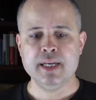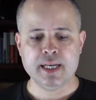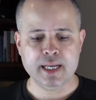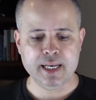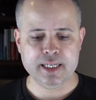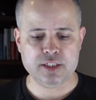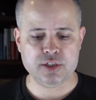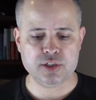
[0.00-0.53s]

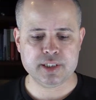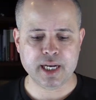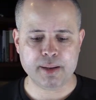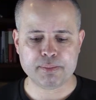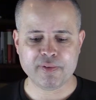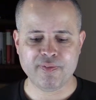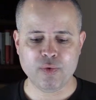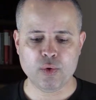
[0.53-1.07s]
Galatians
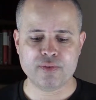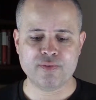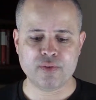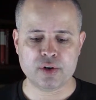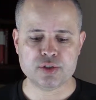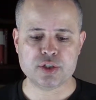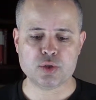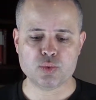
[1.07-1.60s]
chapter 4,
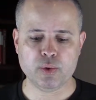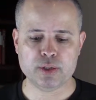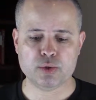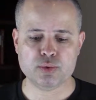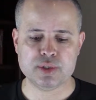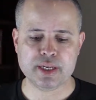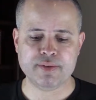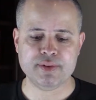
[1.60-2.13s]
verses 1
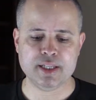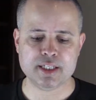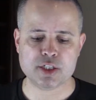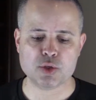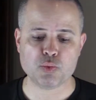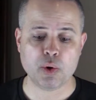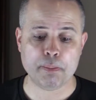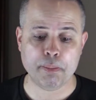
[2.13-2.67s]
through 7. This
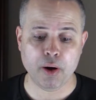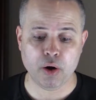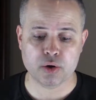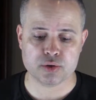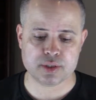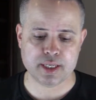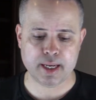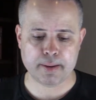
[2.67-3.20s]
is what
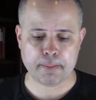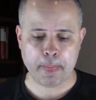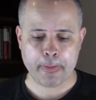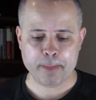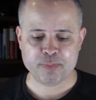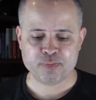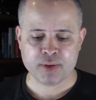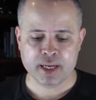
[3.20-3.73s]
Paul said.
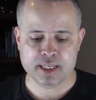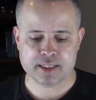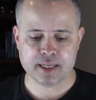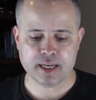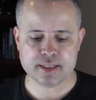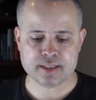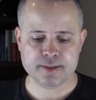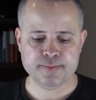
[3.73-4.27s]
He
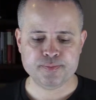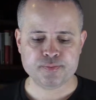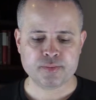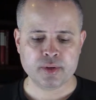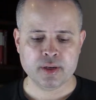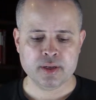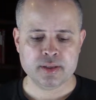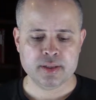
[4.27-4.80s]
says,
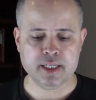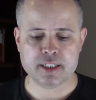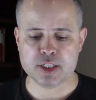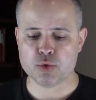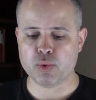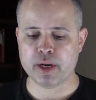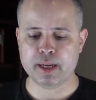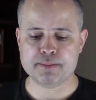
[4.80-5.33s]
this
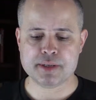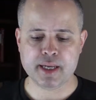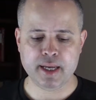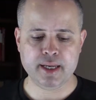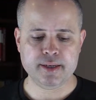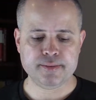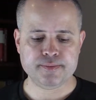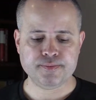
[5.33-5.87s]
is what I'm
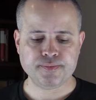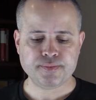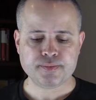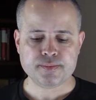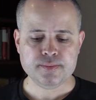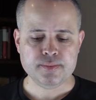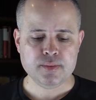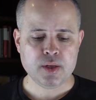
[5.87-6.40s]
saying.
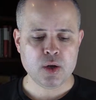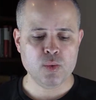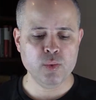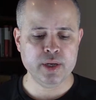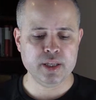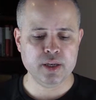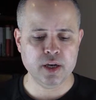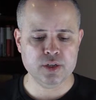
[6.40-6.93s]

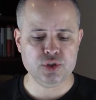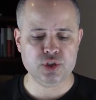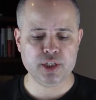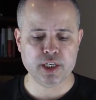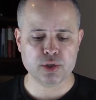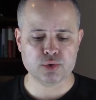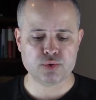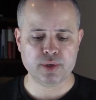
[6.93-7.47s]
When young
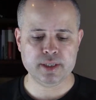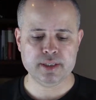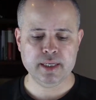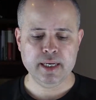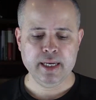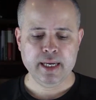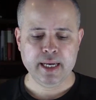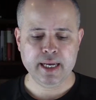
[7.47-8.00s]
children
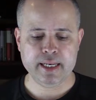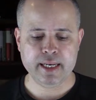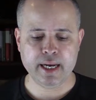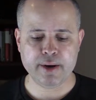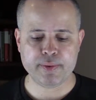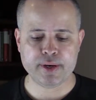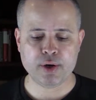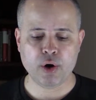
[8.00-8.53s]

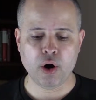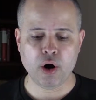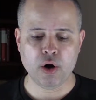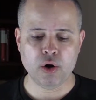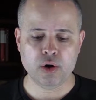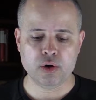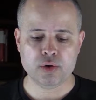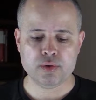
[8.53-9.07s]
inherit
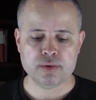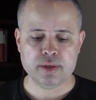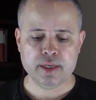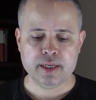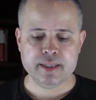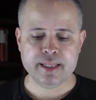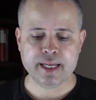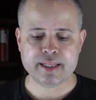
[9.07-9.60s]
all
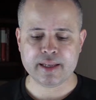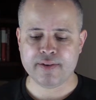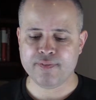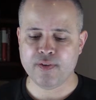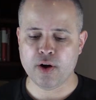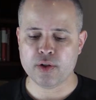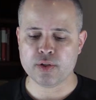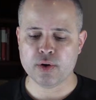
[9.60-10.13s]
that their
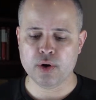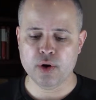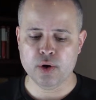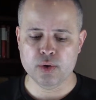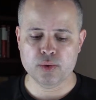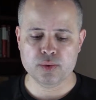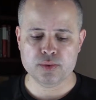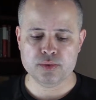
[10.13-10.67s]
father
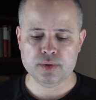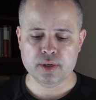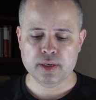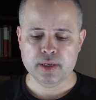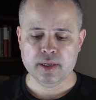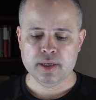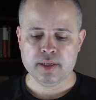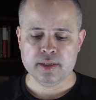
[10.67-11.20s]
owned,
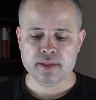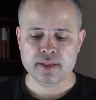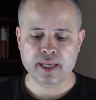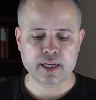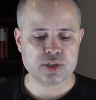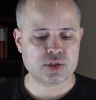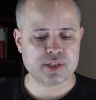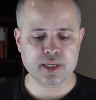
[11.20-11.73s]

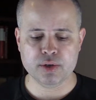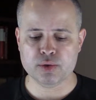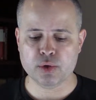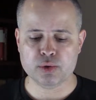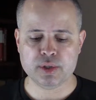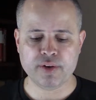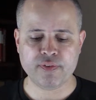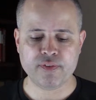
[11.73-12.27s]
they are still
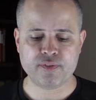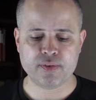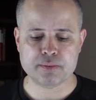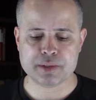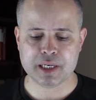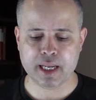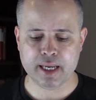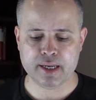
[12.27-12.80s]
no different from
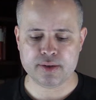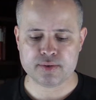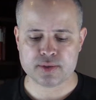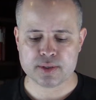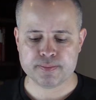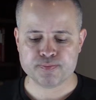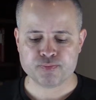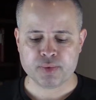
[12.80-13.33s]

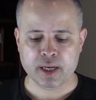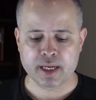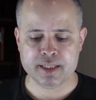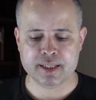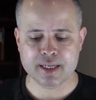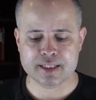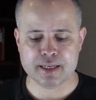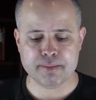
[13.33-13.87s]
slaves.
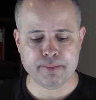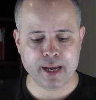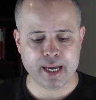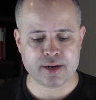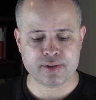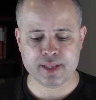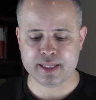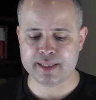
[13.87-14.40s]
It doesn't
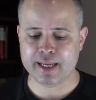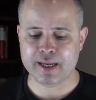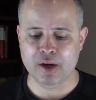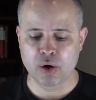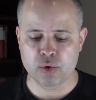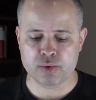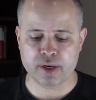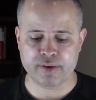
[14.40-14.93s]
matter that they
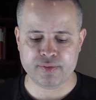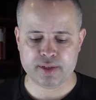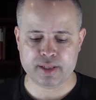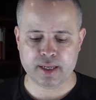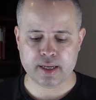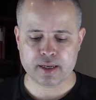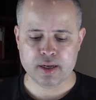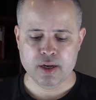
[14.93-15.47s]
own
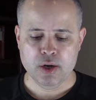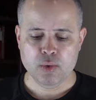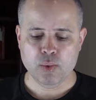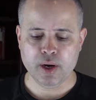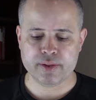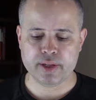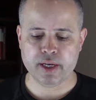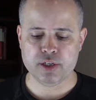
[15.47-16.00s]
everything.
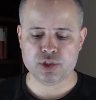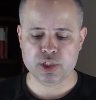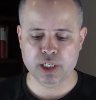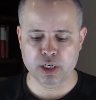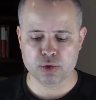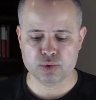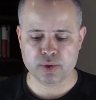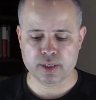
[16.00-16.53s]
While they are
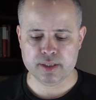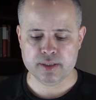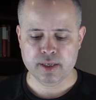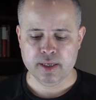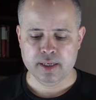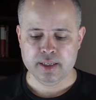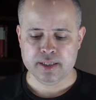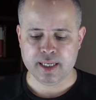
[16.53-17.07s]
children,
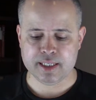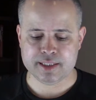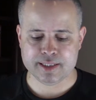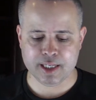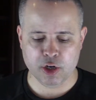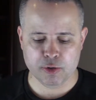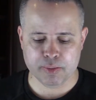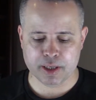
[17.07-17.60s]
they
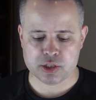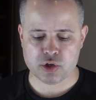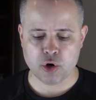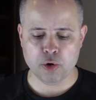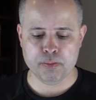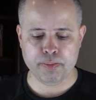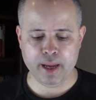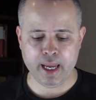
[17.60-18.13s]
still must
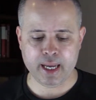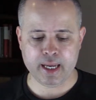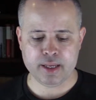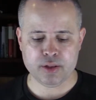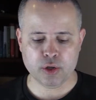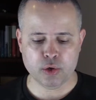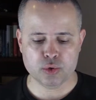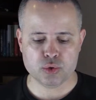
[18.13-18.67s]
obey
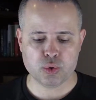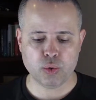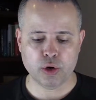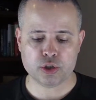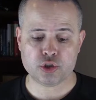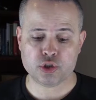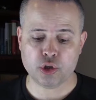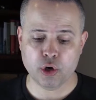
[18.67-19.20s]
those who
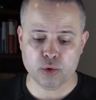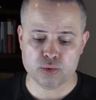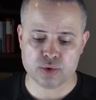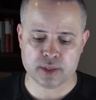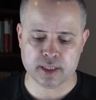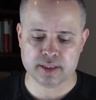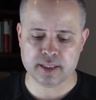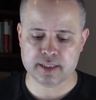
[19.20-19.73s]
are
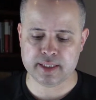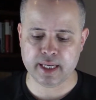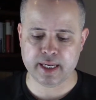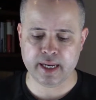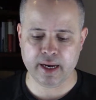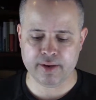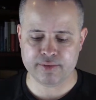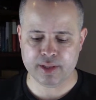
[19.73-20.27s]
chosen to take
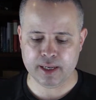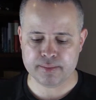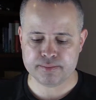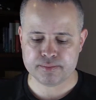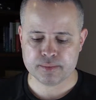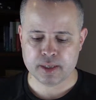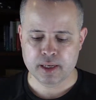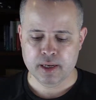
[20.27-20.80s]
care of them.
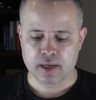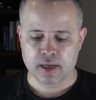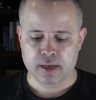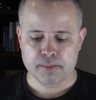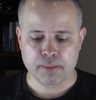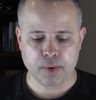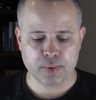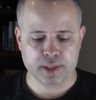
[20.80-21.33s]

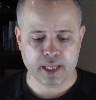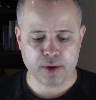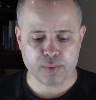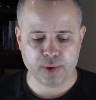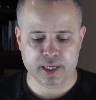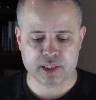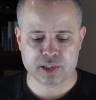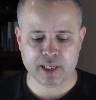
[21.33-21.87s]
But when they
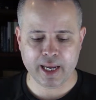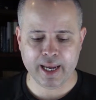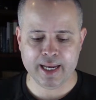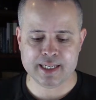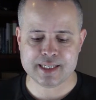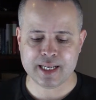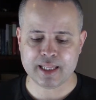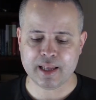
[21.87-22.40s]
reach the
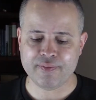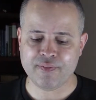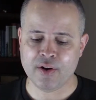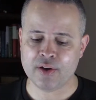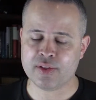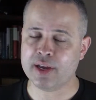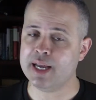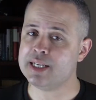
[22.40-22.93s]
age that their
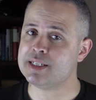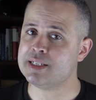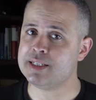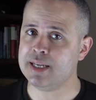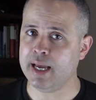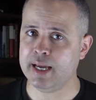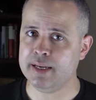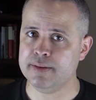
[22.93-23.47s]
father has
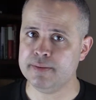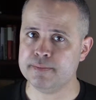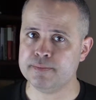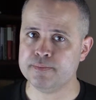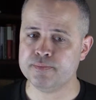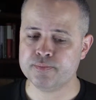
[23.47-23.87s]
set,